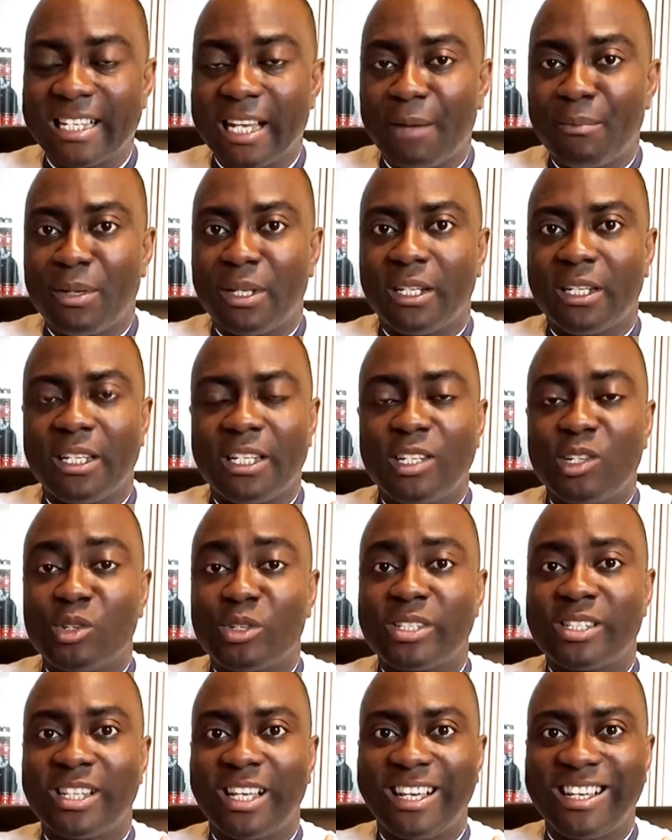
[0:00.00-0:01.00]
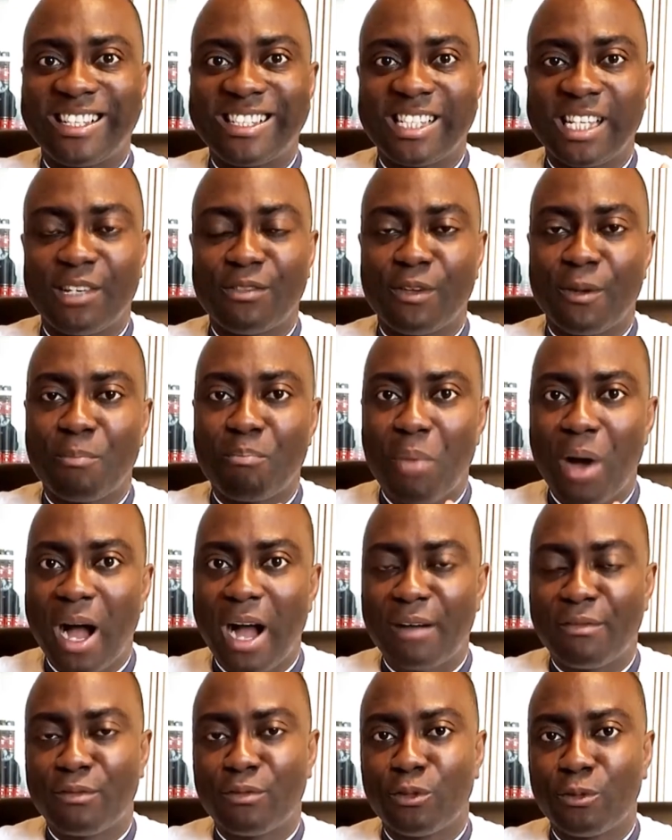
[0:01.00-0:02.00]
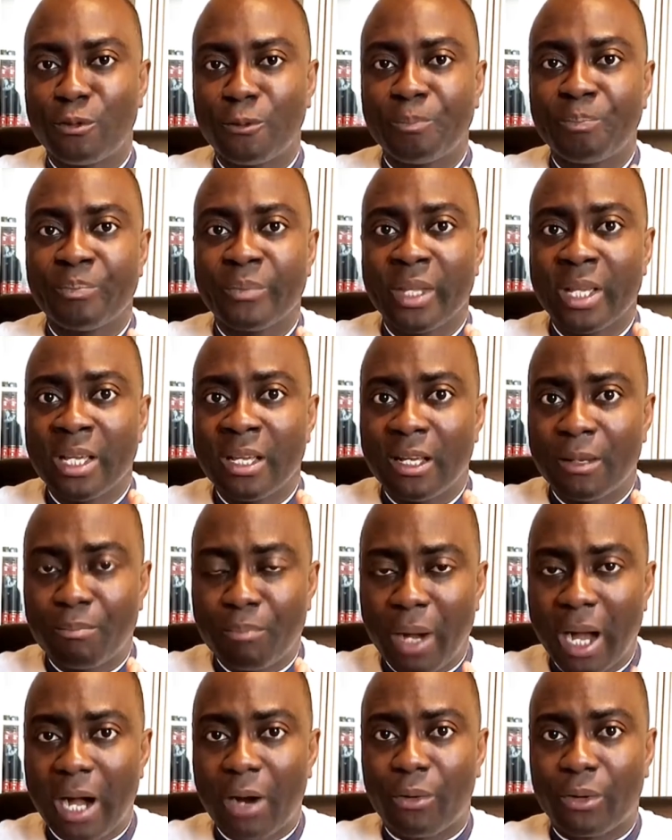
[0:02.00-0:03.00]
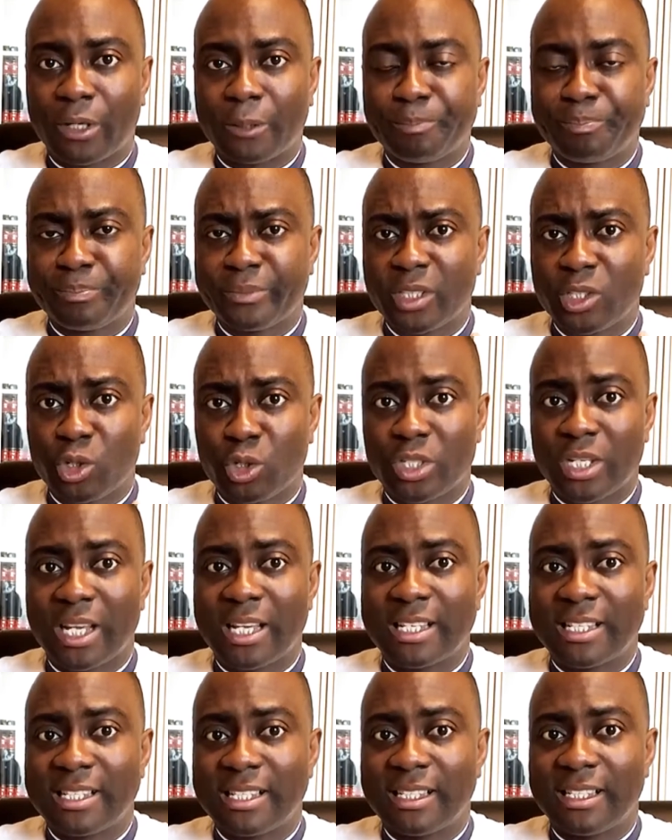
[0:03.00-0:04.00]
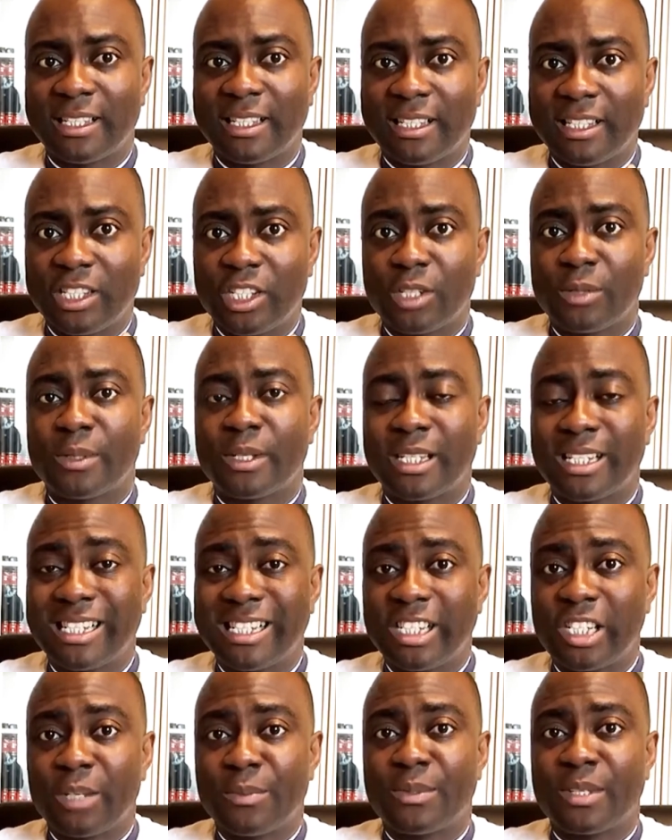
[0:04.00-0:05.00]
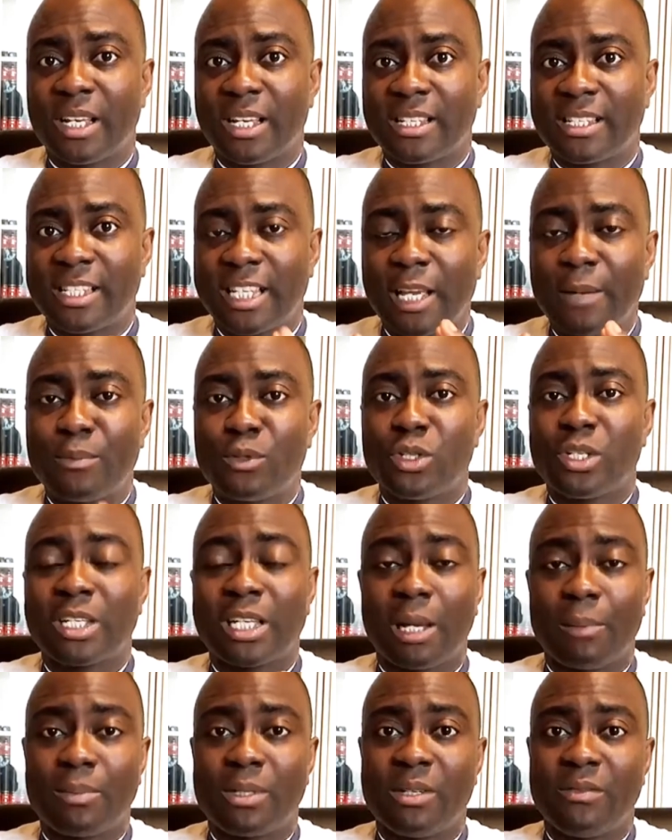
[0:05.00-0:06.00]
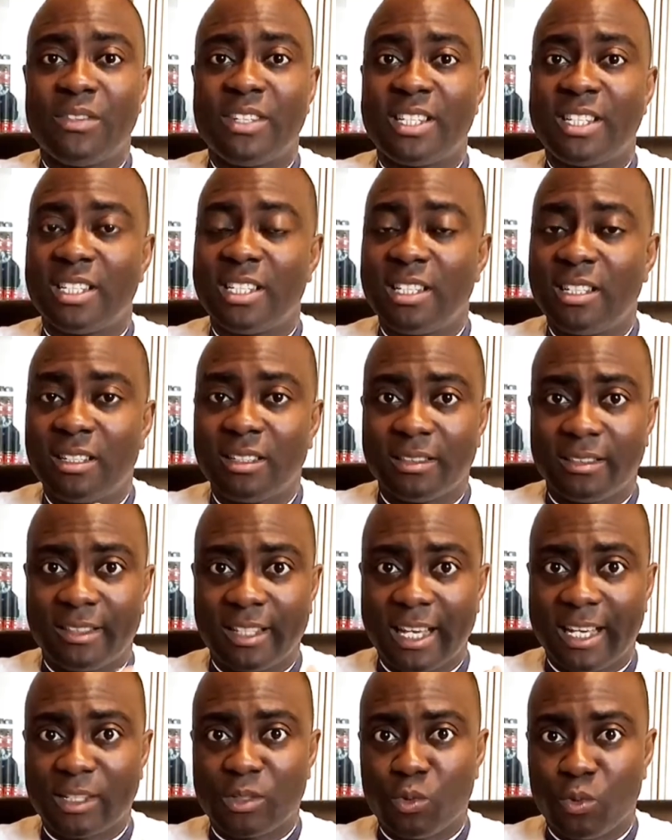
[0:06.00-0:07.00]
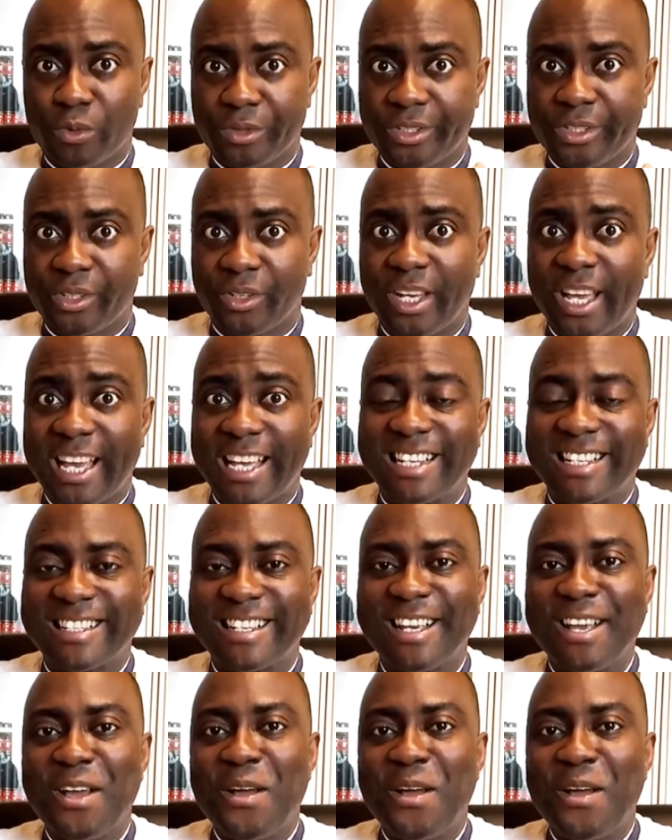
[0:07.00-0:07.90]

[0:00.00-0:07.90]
I mean, in those days, if a powerful power such as the Egyptians kept you in captivity, that was your end.